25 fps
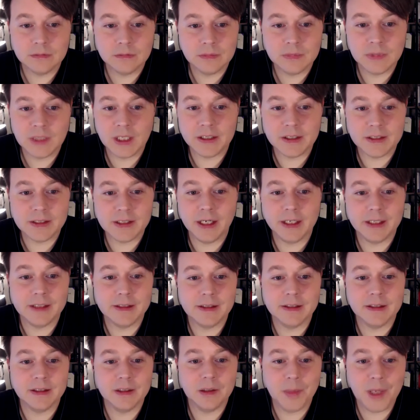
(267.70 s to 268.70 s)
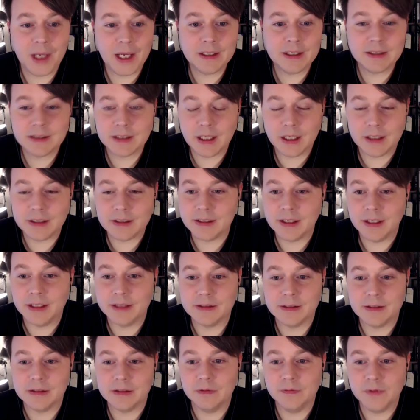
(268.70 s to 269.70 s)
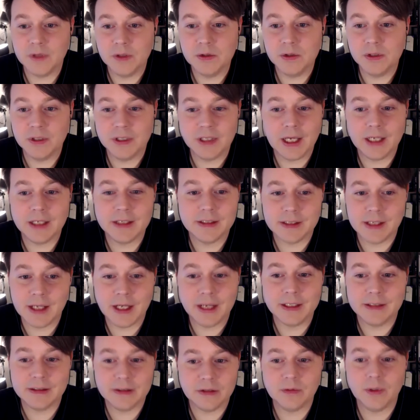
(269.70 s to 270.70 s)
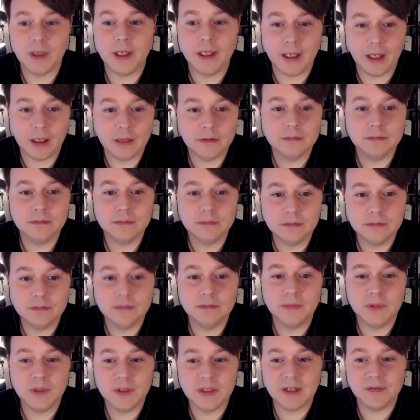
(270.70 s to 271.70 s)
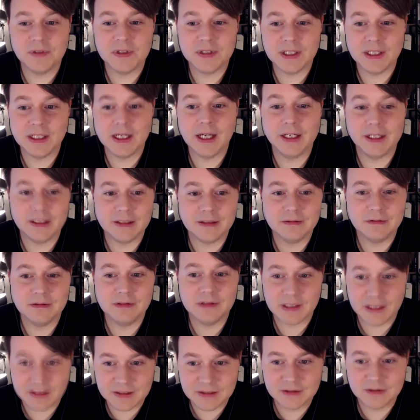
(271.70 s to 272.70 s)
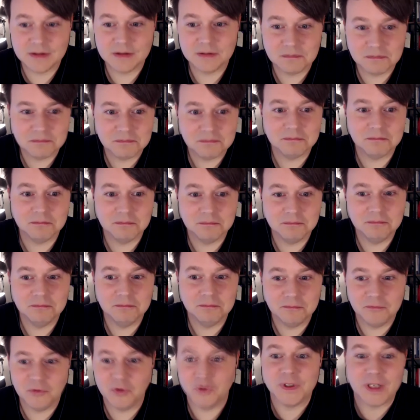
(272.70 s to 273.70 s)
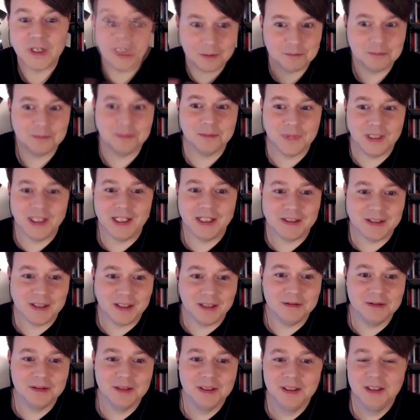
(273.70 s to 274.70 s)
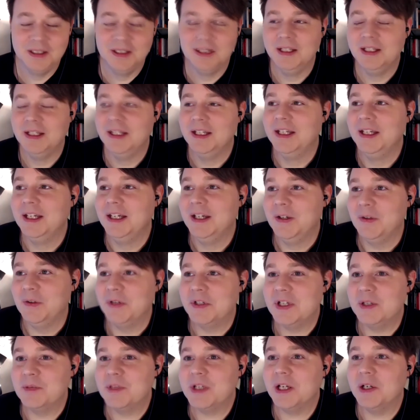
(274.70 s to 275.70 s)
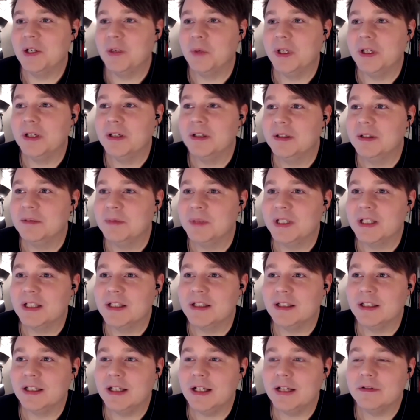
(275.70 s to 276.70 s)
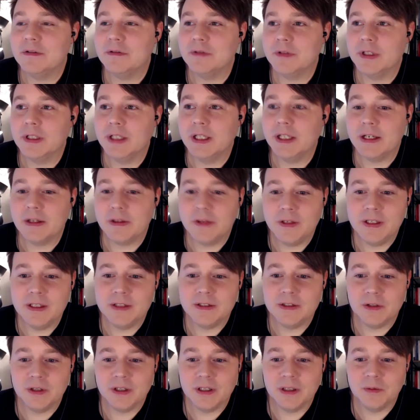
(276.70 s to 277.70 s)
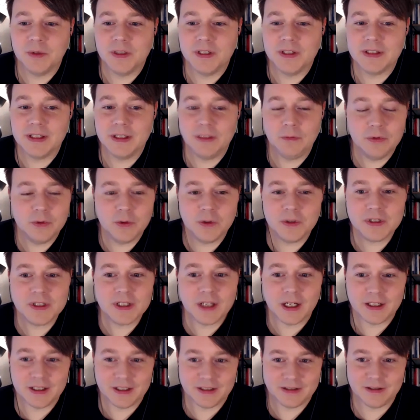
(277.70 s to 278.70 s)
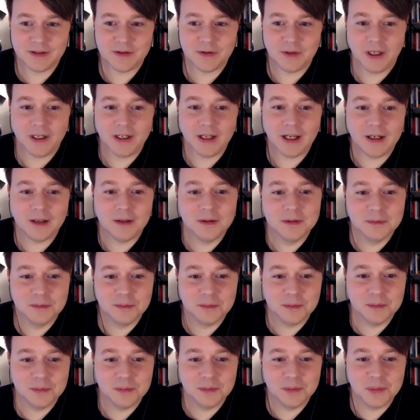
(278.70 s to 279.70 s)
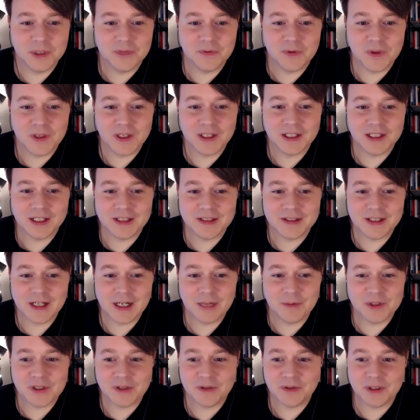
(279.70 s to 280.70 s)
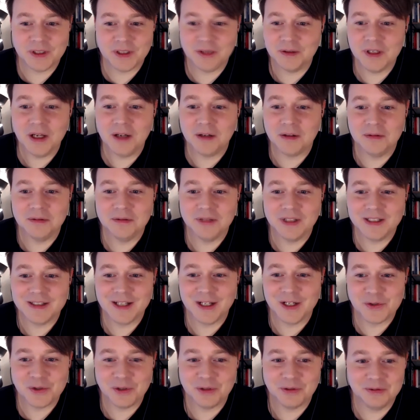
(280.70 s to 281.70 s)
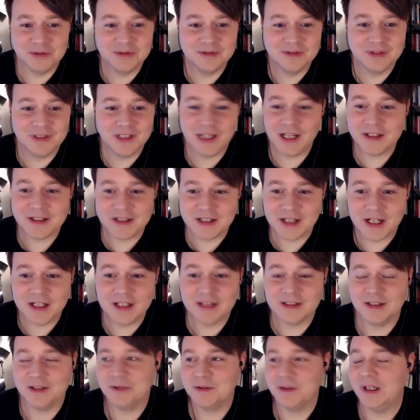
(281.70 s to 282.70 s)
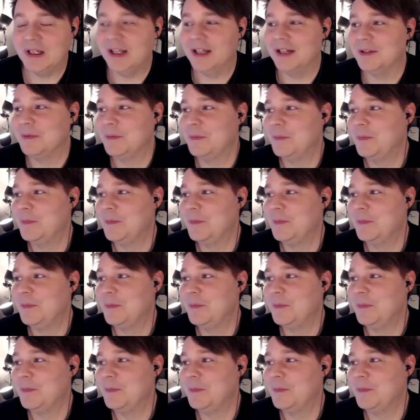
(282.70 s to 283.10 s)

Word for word: God does not exist in the past. God does not exist in the future. God does not exist right now. You just have to say God exists, full stop. And that's it which seems kind of weird because a lot of a lot of theists are going to want to say, "Of course, God exists right now." But if you think God's timeless, you have to go, "No, that's not true. God does not exist right now."